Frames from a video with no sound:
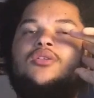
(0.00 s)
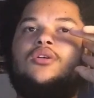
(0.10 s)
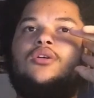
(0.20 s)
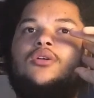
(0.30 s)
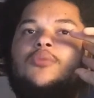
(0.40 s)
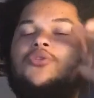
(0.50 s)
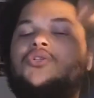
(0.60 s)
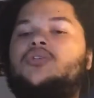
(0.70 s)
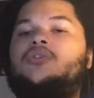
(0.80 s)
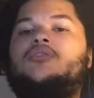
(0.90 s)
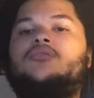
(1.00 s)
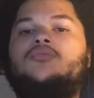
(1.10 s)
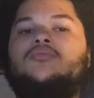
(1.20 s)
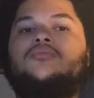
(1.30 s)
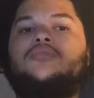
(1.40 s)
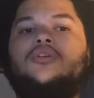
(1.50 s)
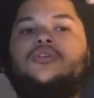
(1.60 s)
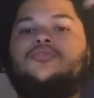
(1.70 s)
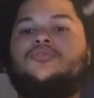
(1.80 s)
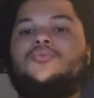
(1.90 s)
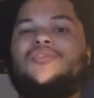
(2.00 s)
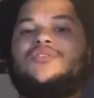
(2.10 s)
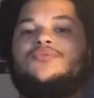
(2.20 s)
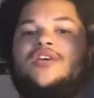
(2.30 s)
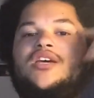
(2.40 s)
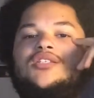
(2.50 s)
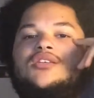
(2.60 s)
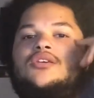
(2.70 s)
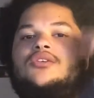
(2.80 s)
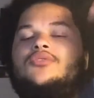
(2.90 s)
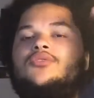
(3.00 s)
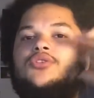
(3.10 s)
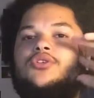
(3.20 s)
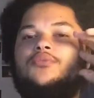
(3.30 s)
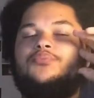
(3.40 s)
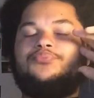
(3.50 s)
I'm pretty sure y'all know YouTube's Wrestling Facts on YouTube.